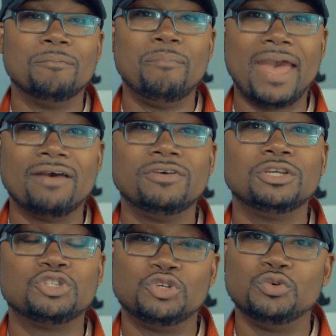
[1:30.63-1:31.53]

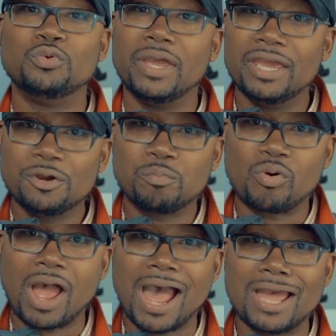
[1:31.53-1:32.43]
Mavic 2
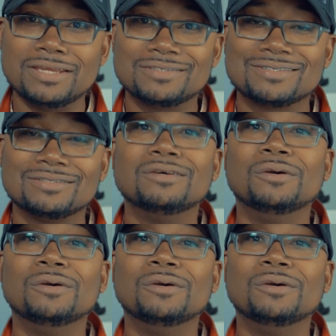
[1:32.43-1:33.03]
Enterprise,